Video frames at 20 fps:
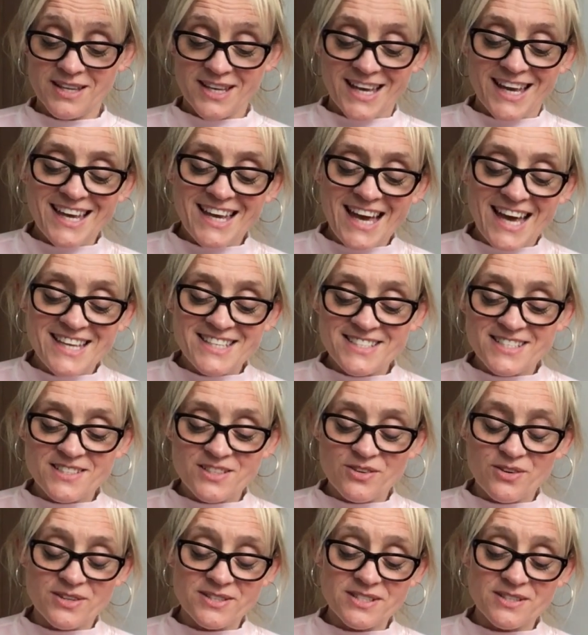He hastened
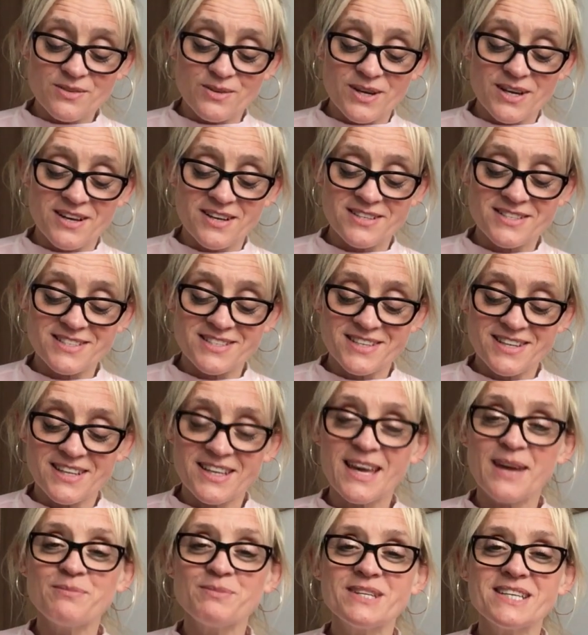across the grass and
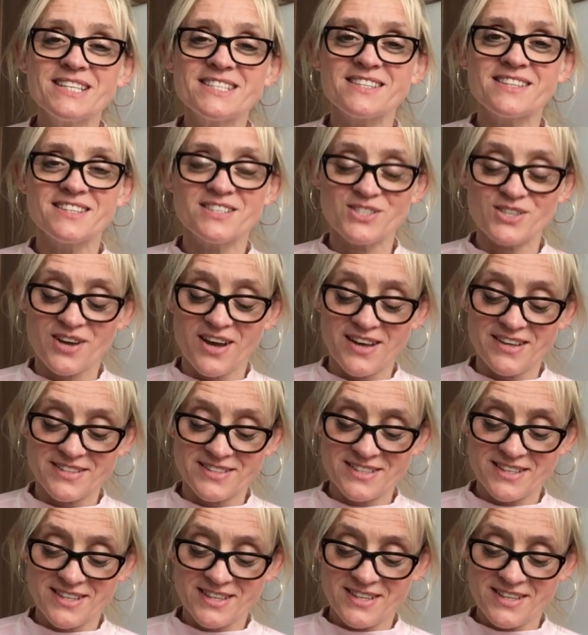came near to the
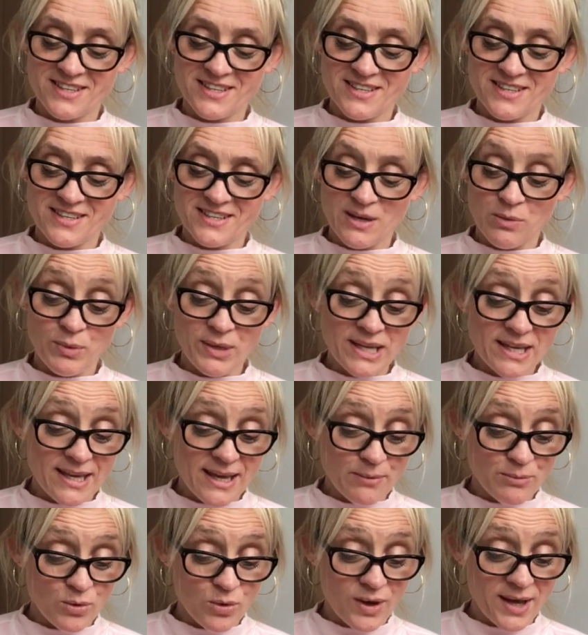child, and when he
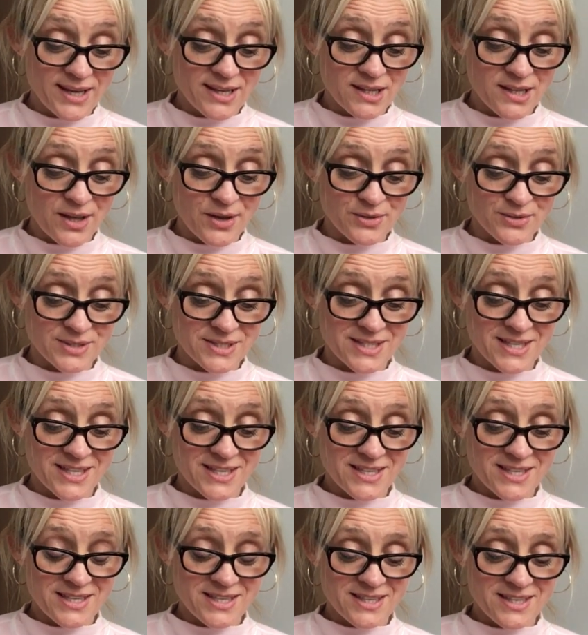came quite close,
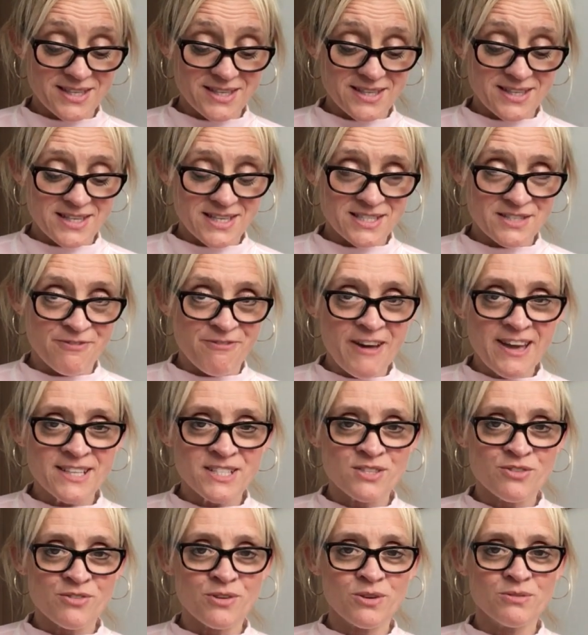his
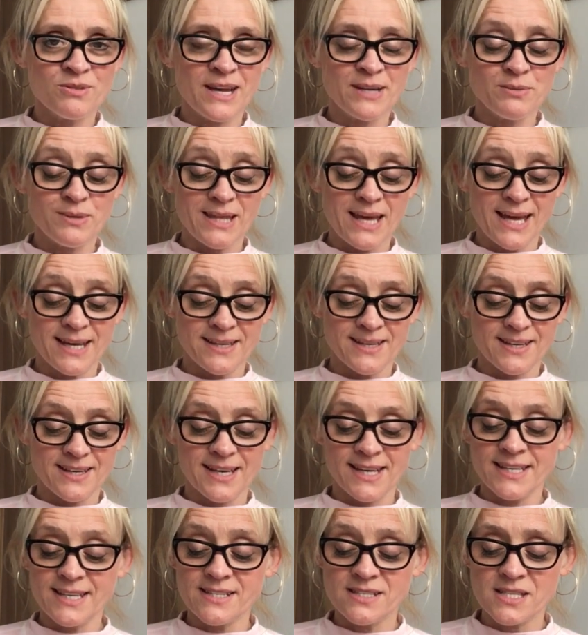face grew red with anger,
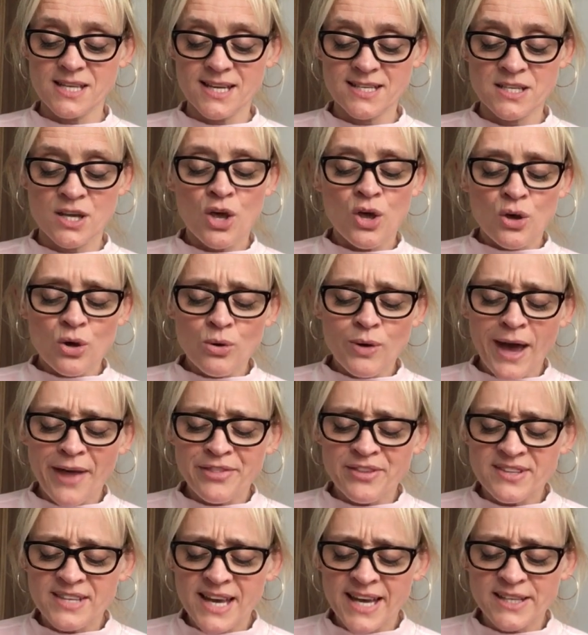and he said, "Who
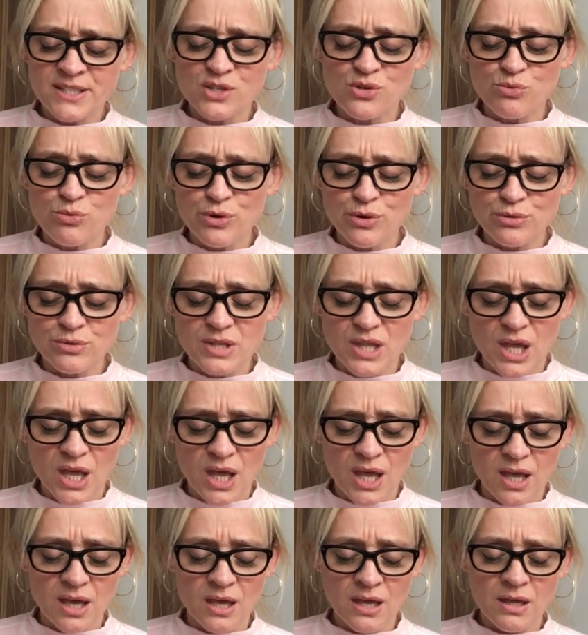hath dared to wound
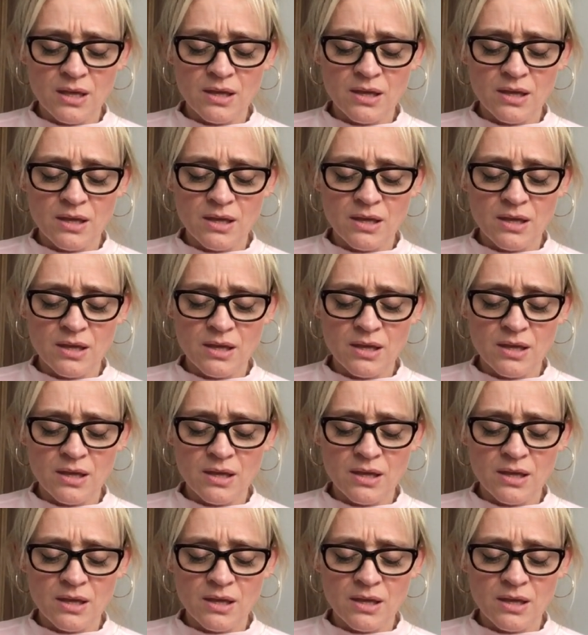thee?"